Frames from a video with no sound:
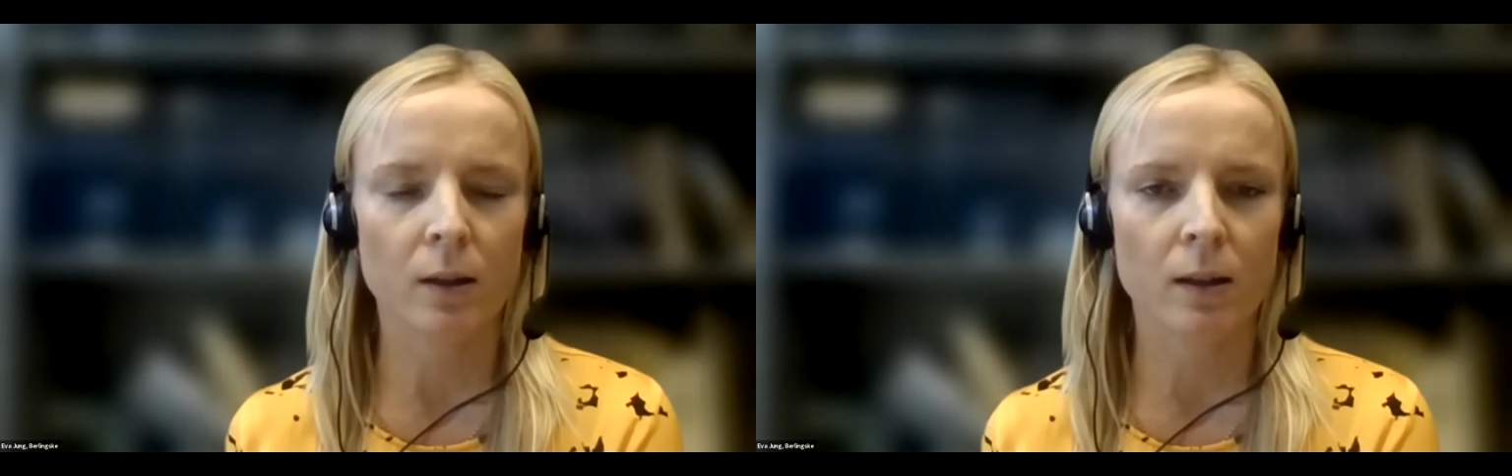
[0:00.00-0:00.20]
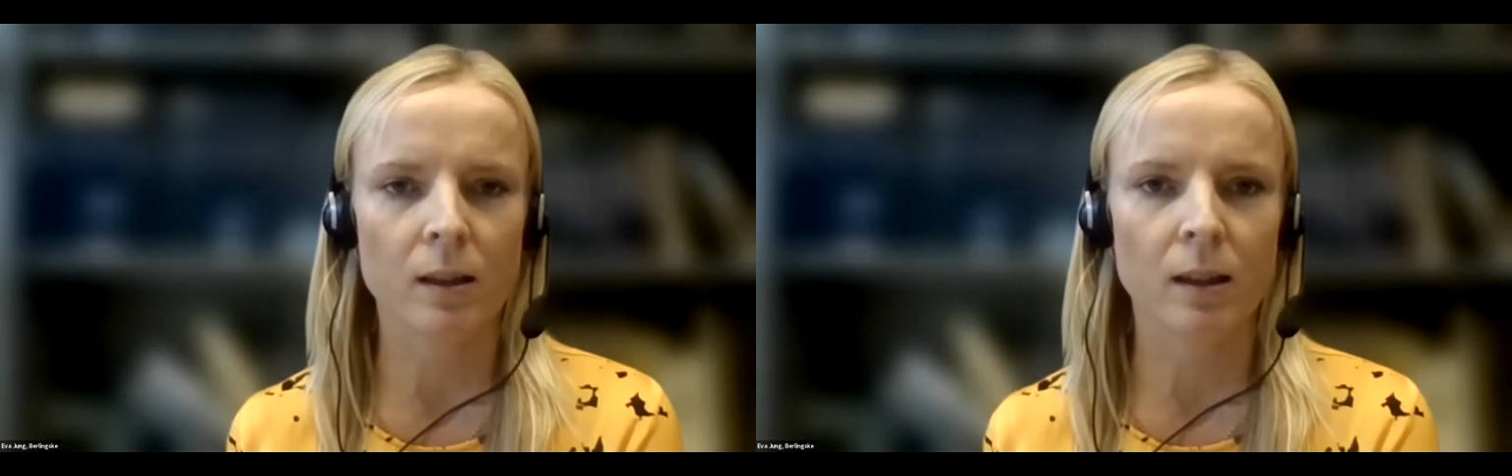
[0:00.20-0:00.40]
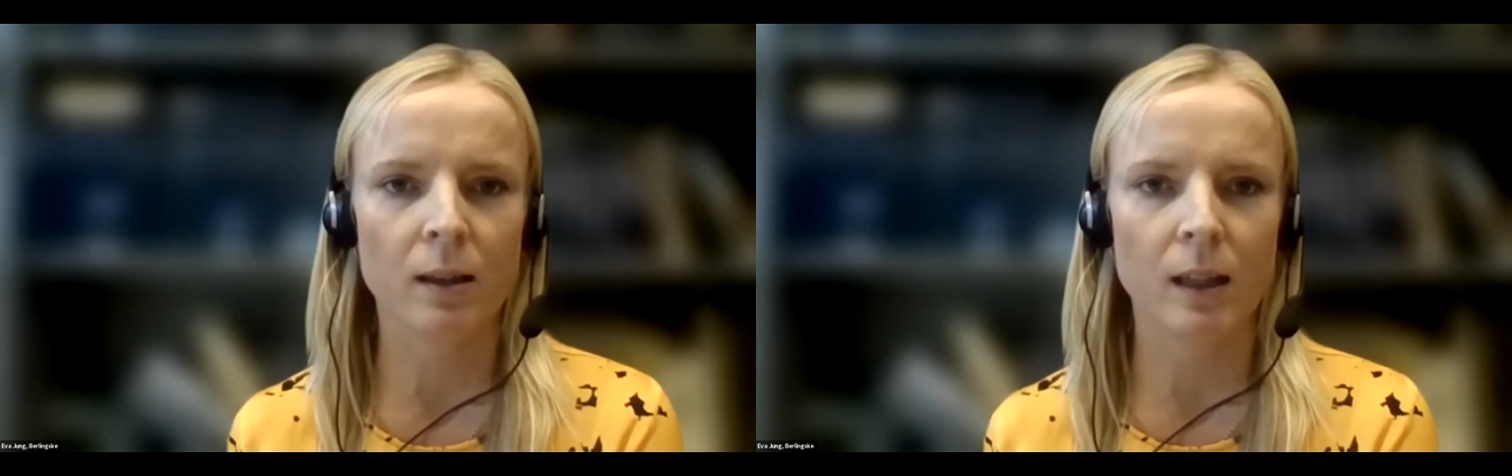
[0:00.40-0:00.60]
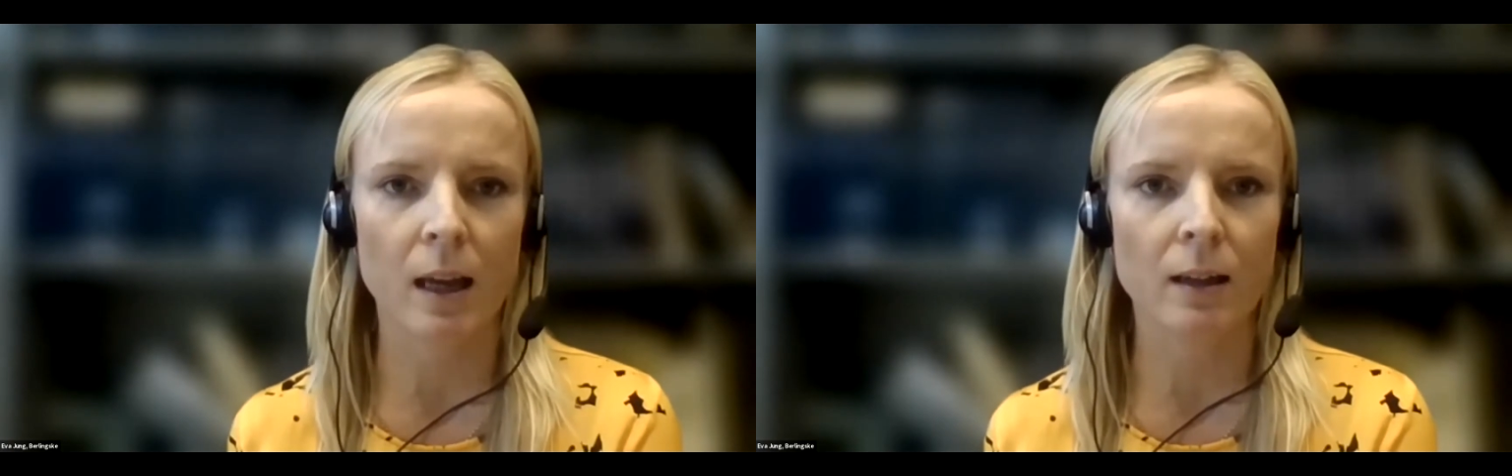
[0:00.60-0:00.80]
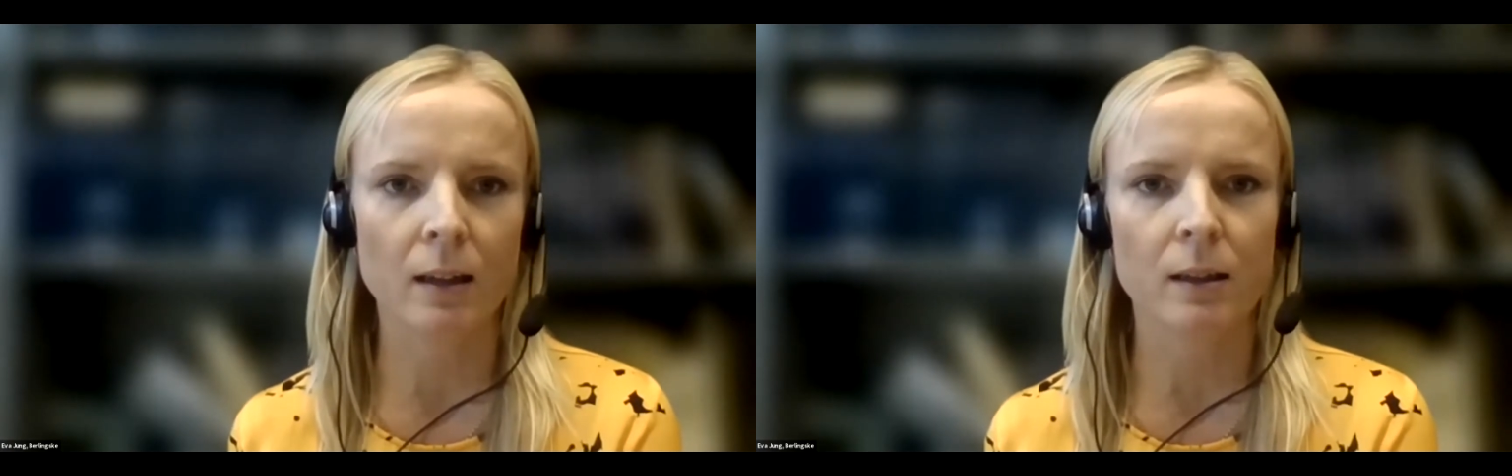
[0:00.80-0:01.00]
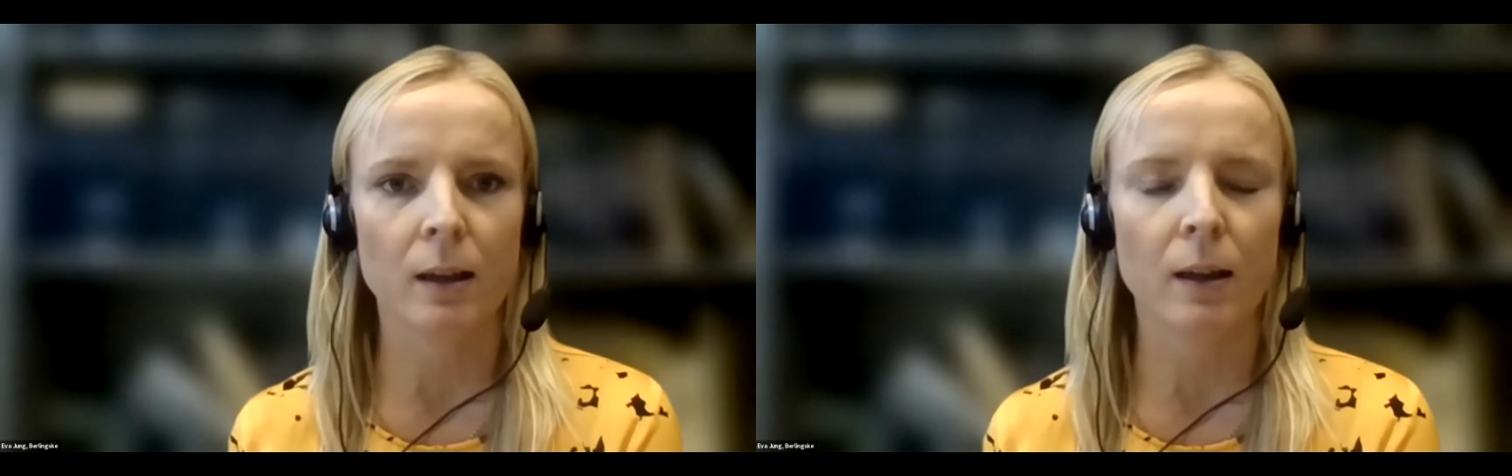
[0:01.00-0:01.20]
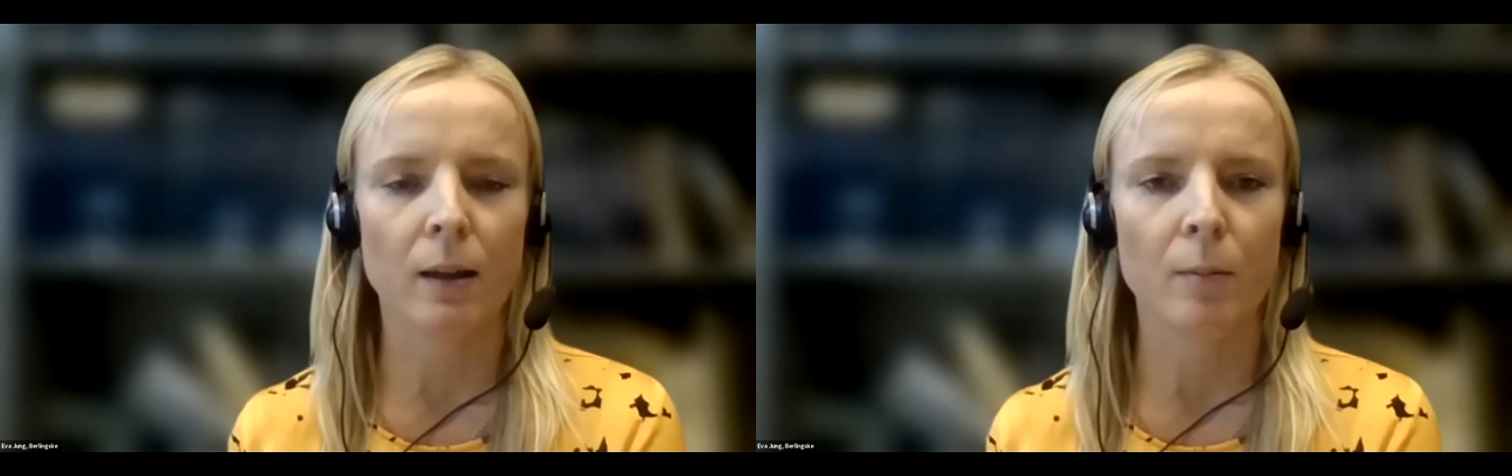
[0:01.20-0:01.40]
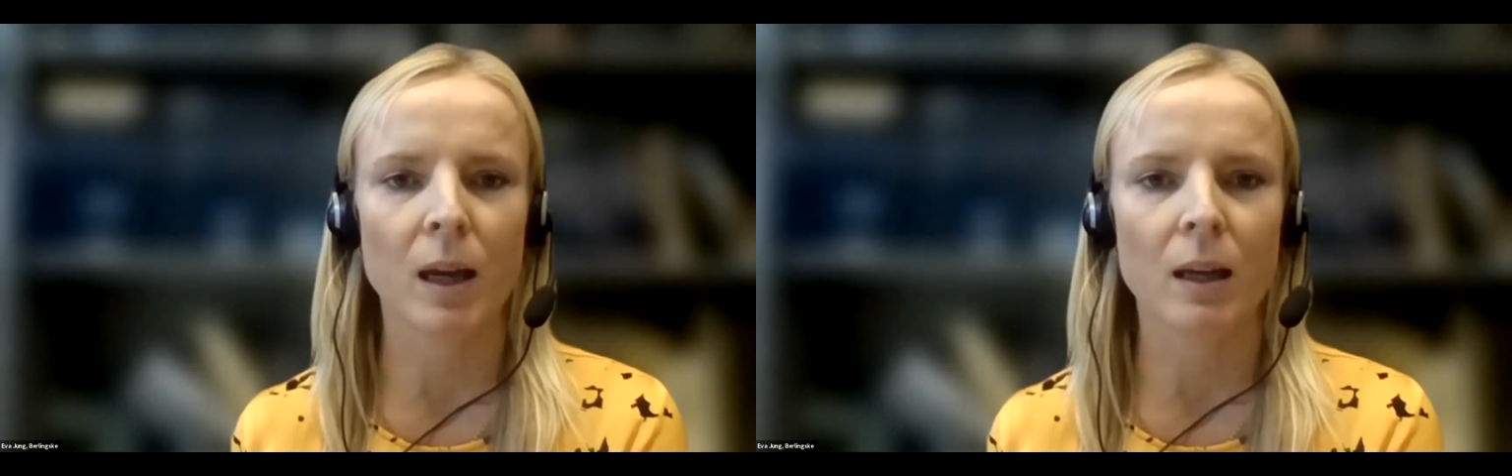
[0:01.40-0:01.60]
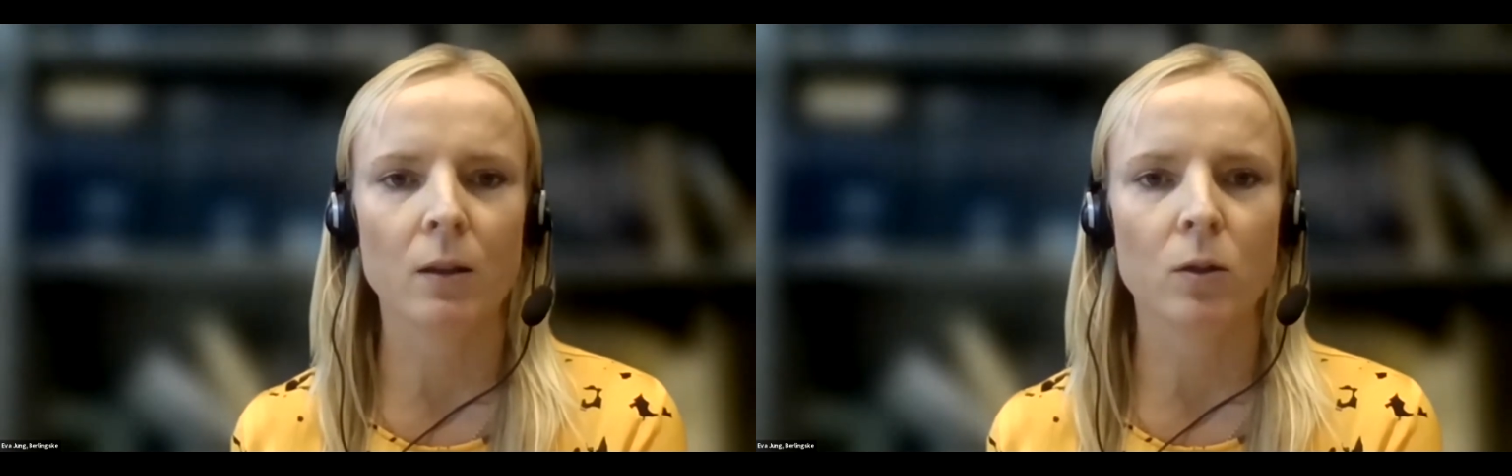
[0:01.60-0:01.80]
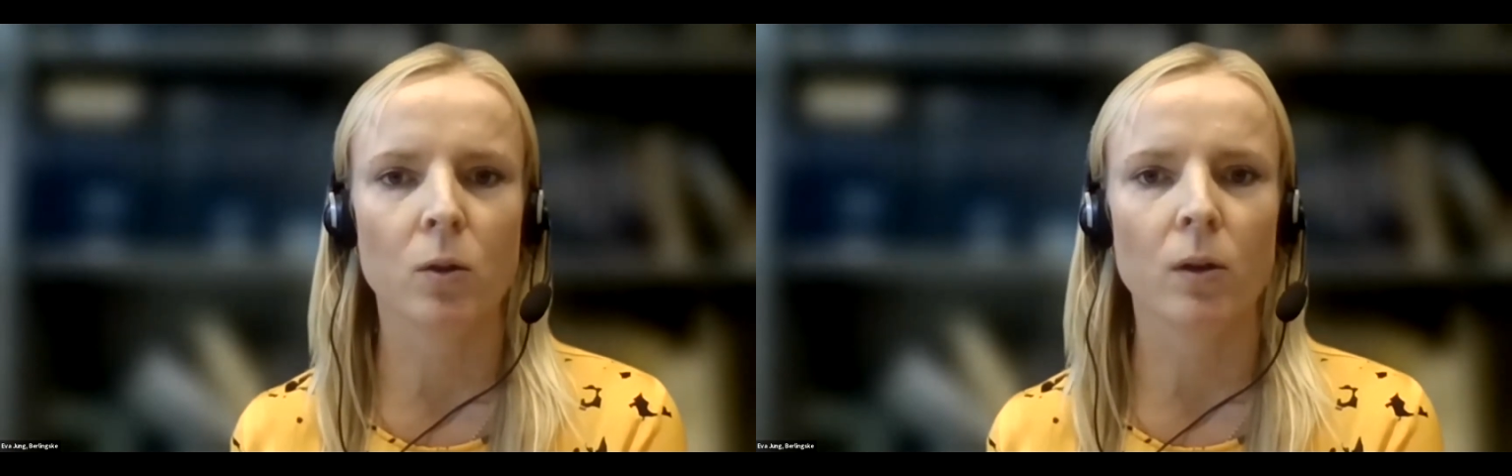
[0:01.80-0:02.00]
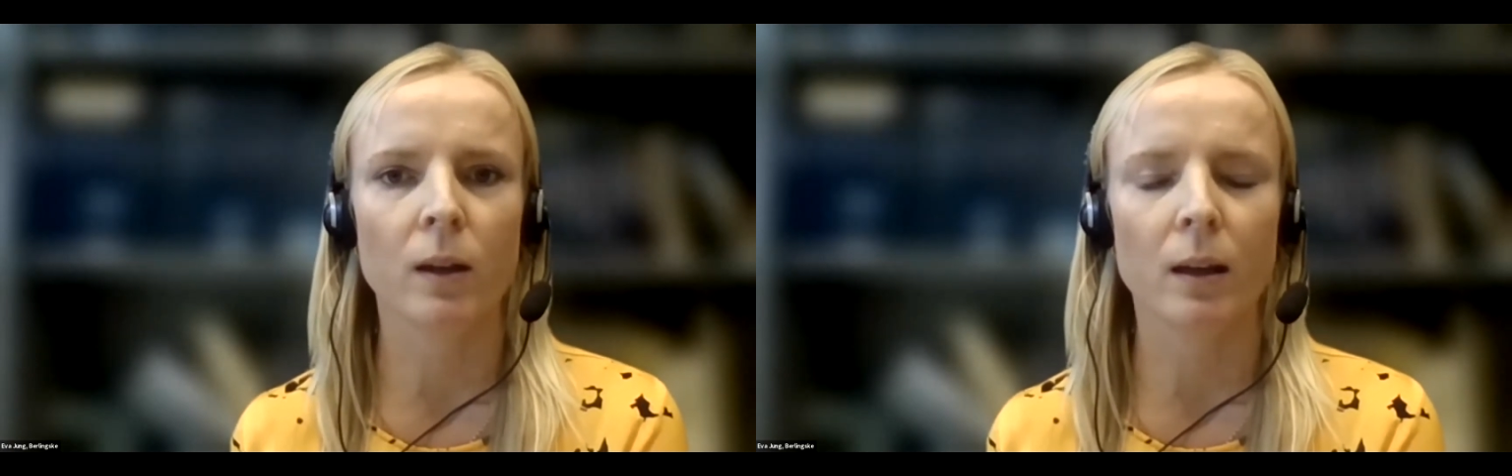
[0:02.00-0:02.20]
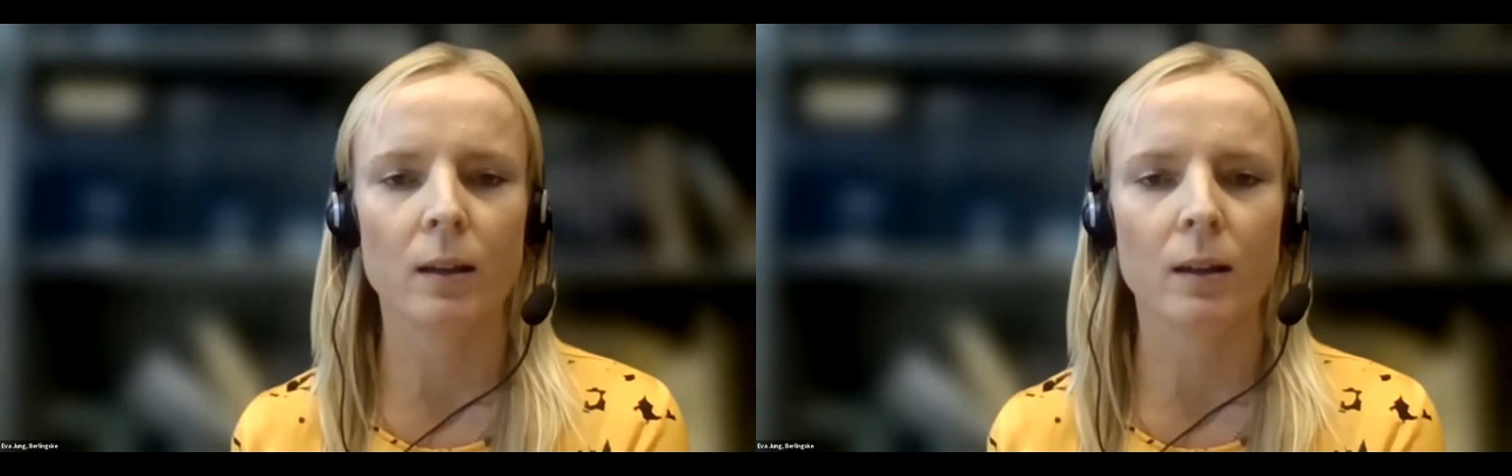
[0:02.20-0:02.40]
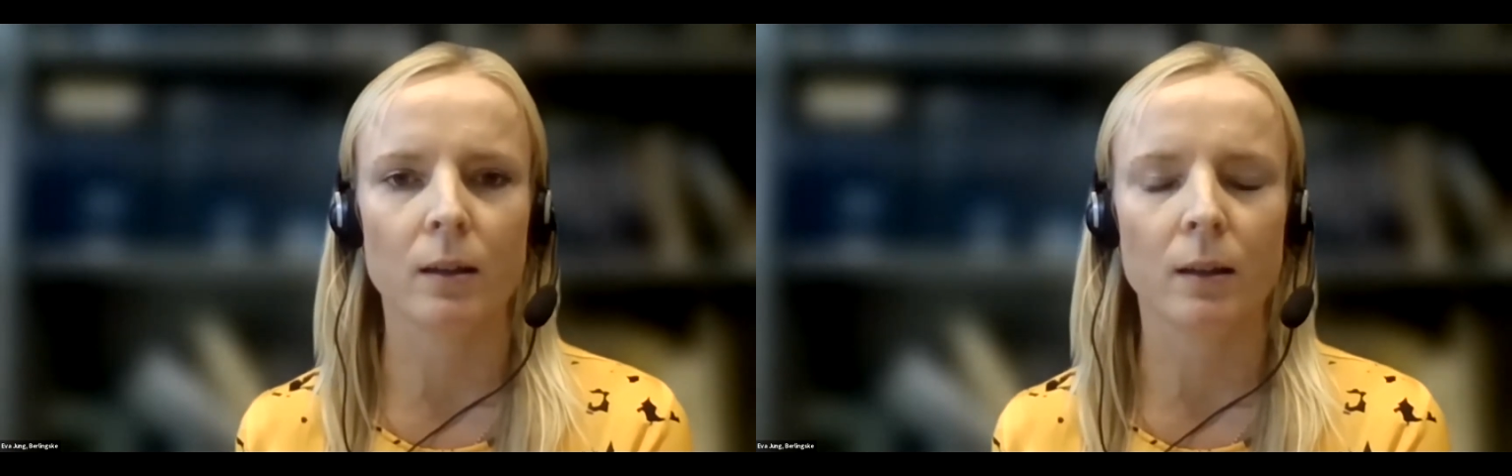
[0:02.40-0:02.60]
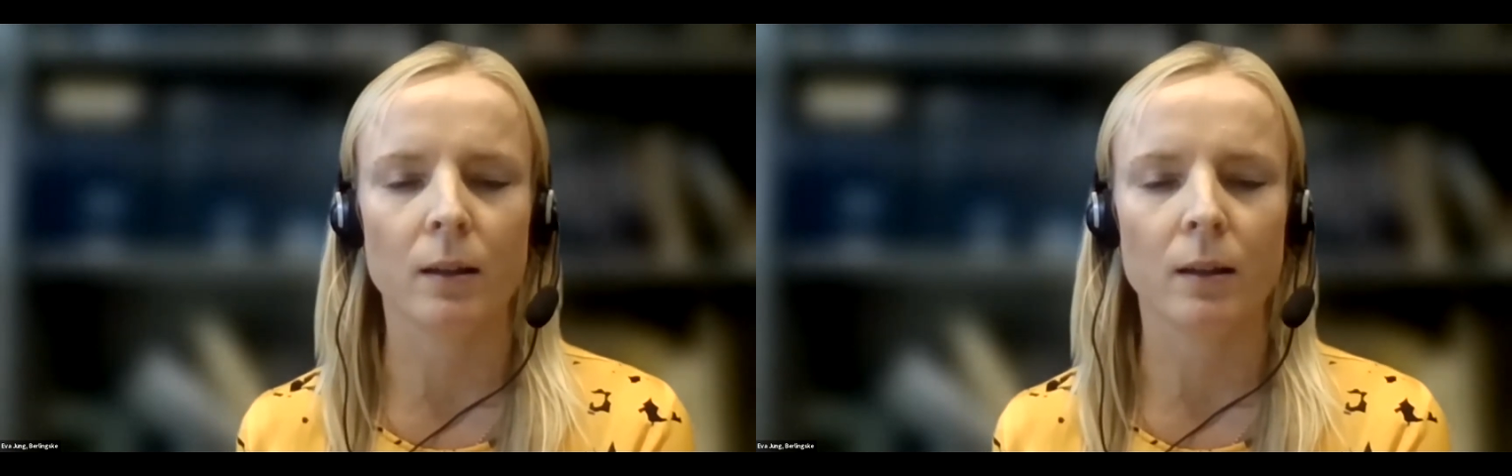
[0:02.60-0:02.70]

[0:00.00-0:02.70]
until the end, making sure that